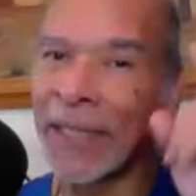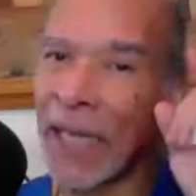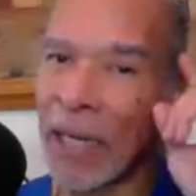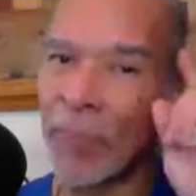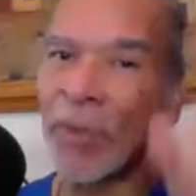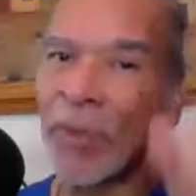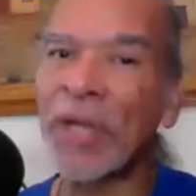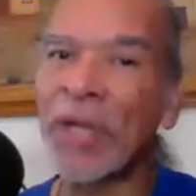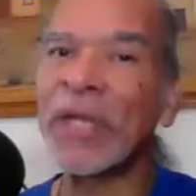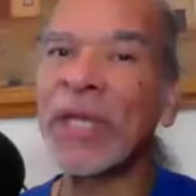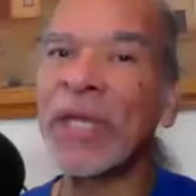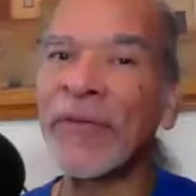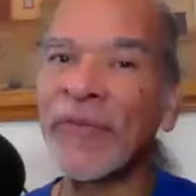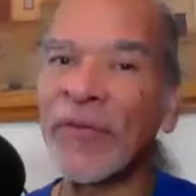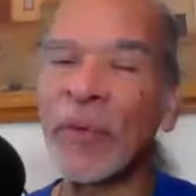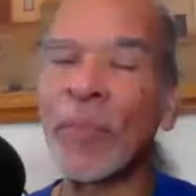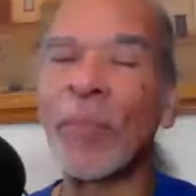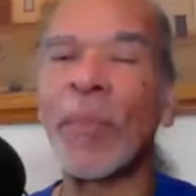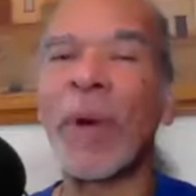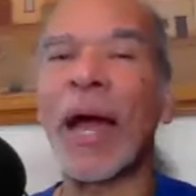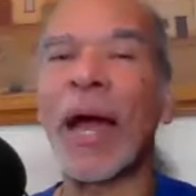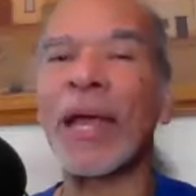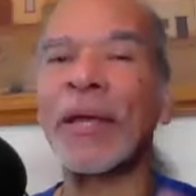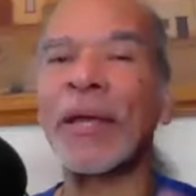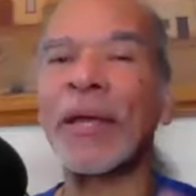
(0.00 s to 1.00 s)
then I'm gonna give you
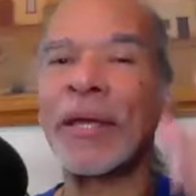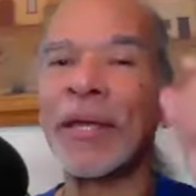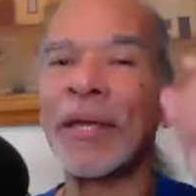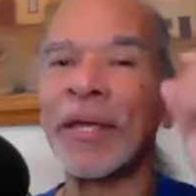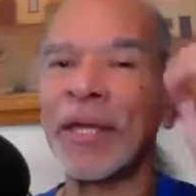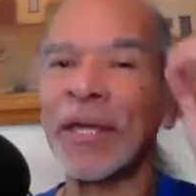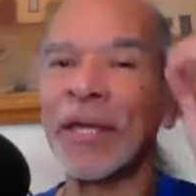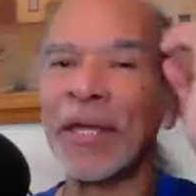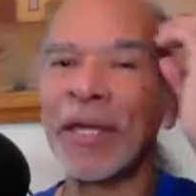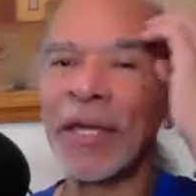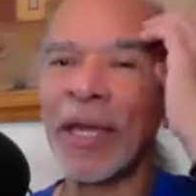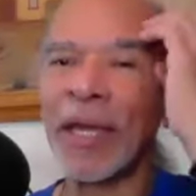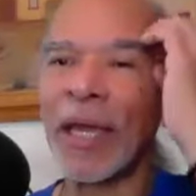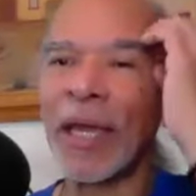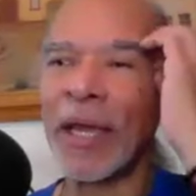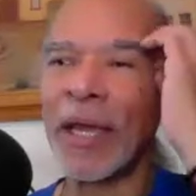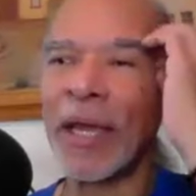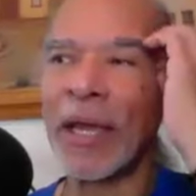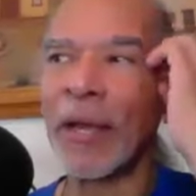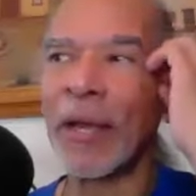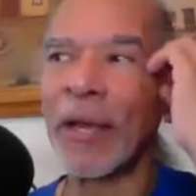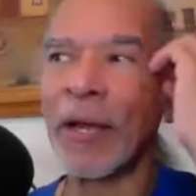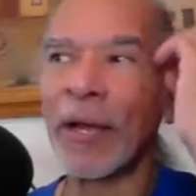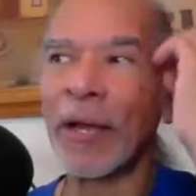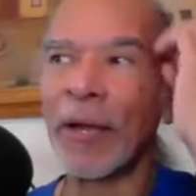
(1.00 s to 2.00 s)
my
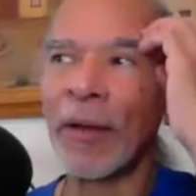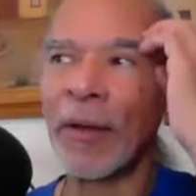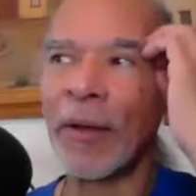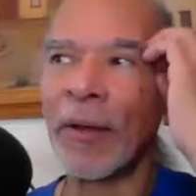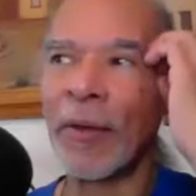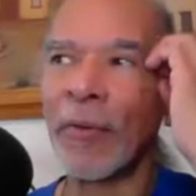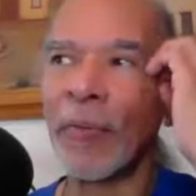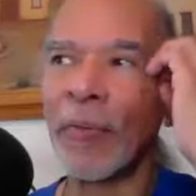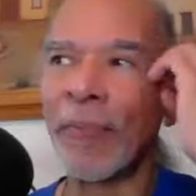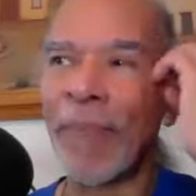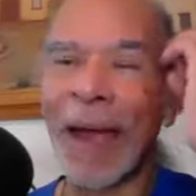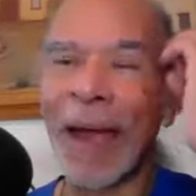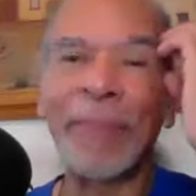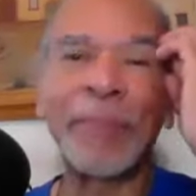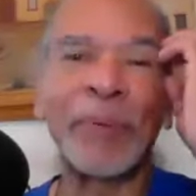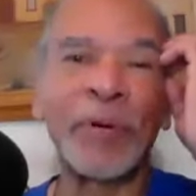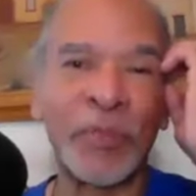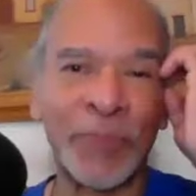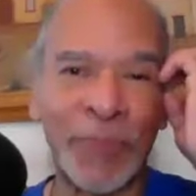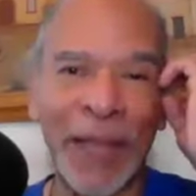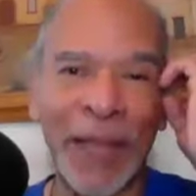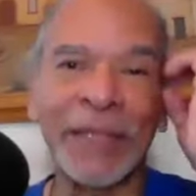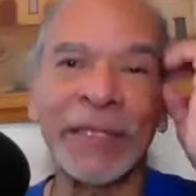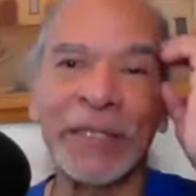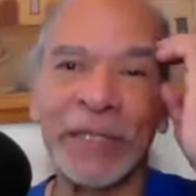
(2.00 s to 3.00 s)

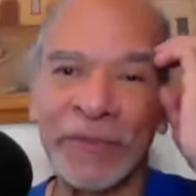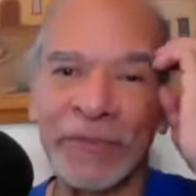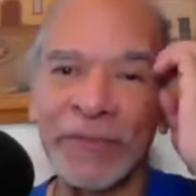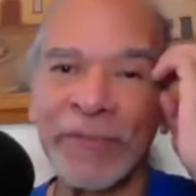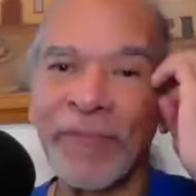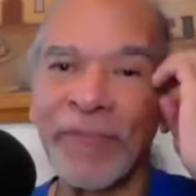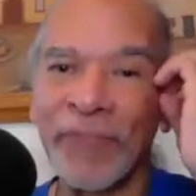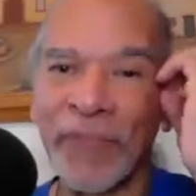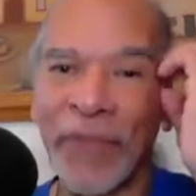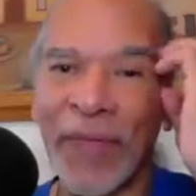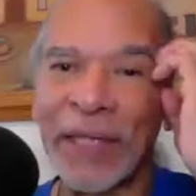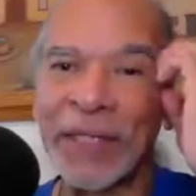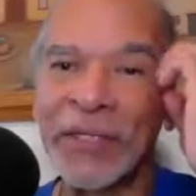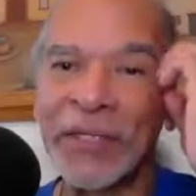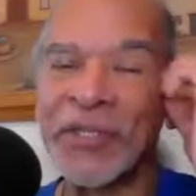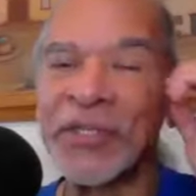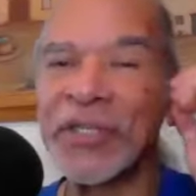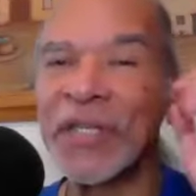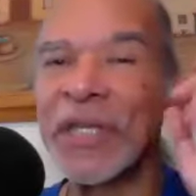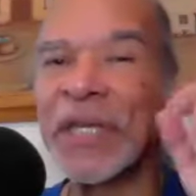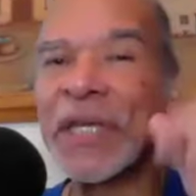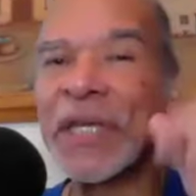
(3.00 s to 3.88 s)
perspective and see